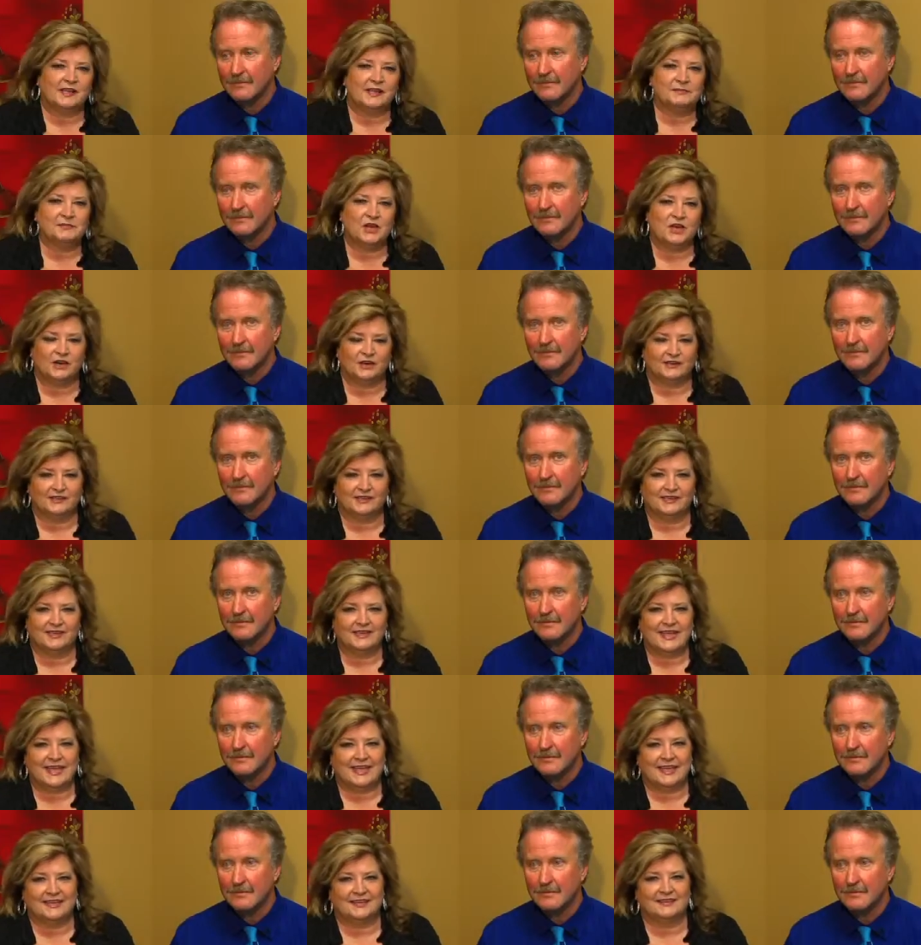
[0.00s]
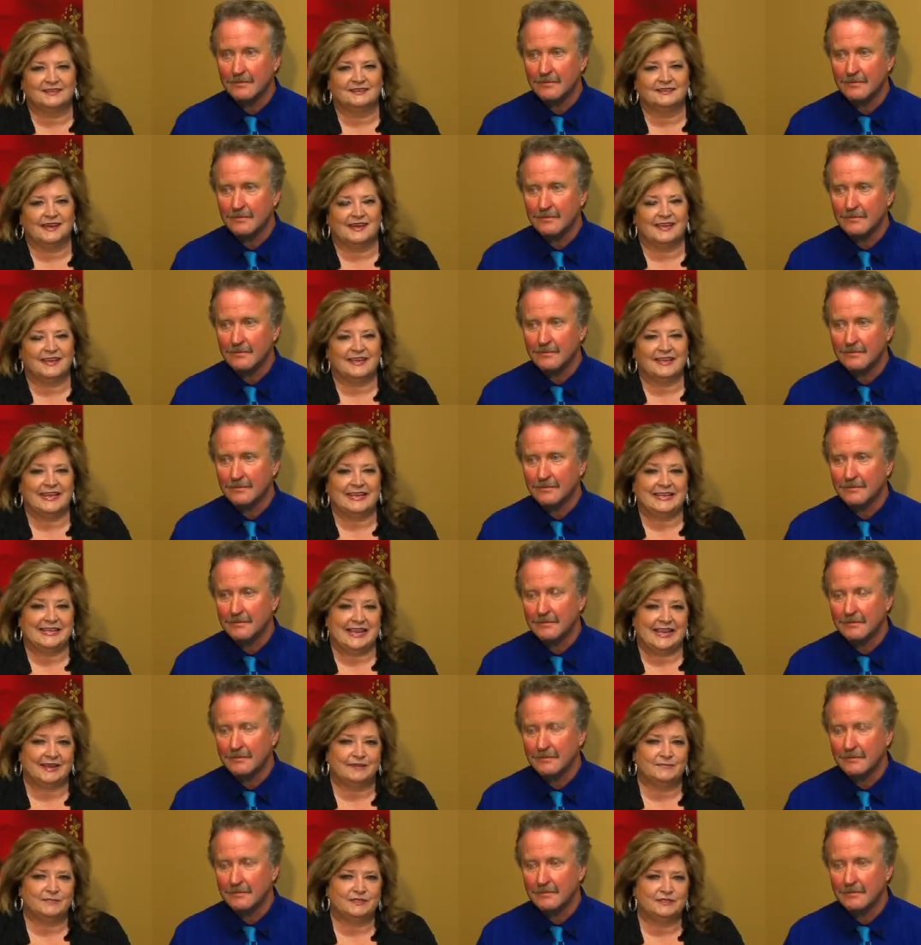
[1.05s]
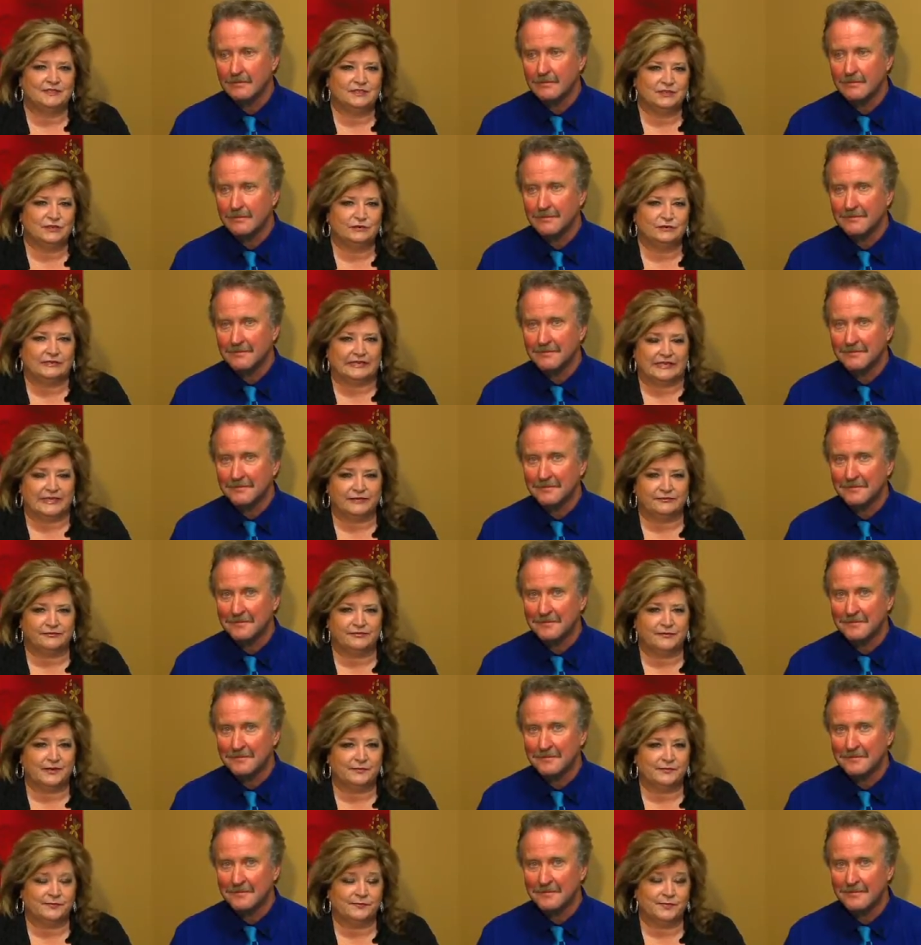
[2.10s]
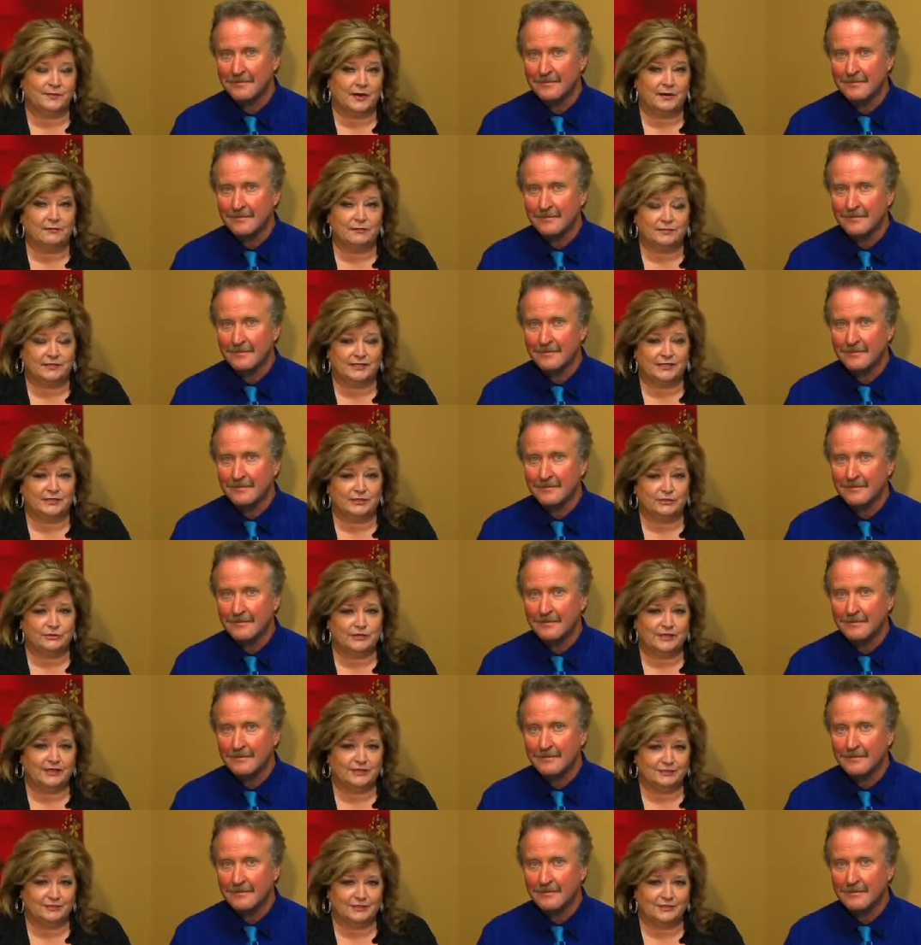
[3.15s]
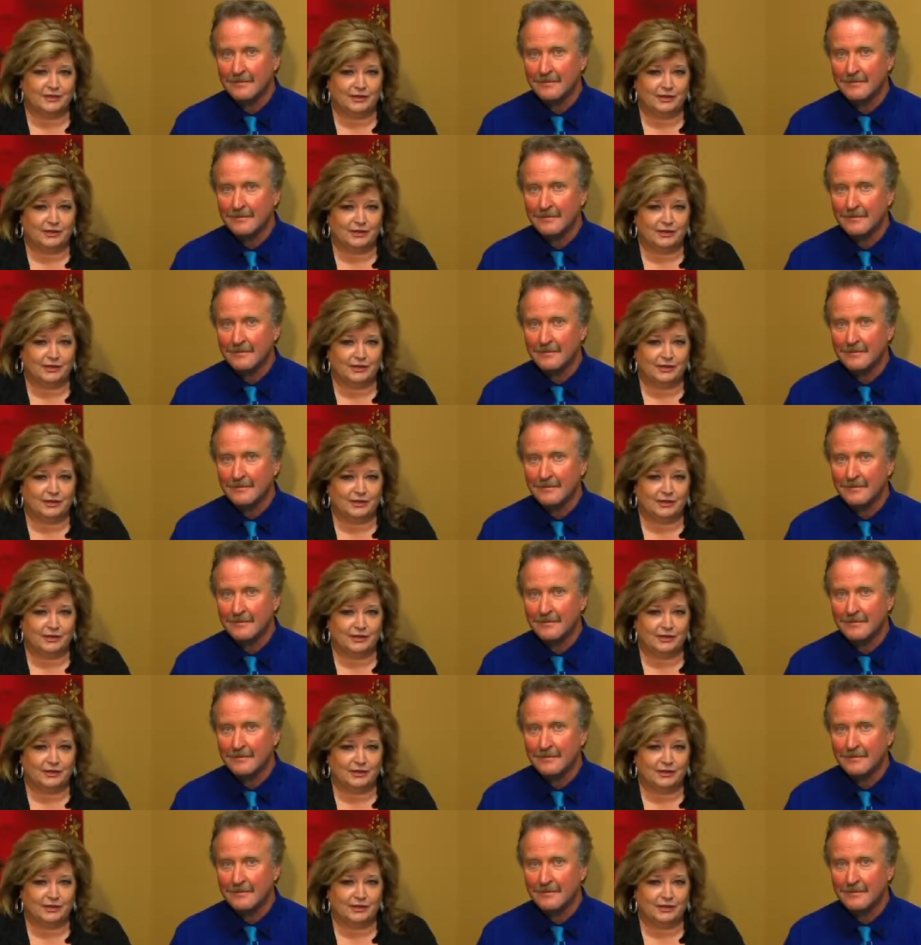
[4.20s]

Speaker 1: I'm Carla and I came to New Leaf probably two years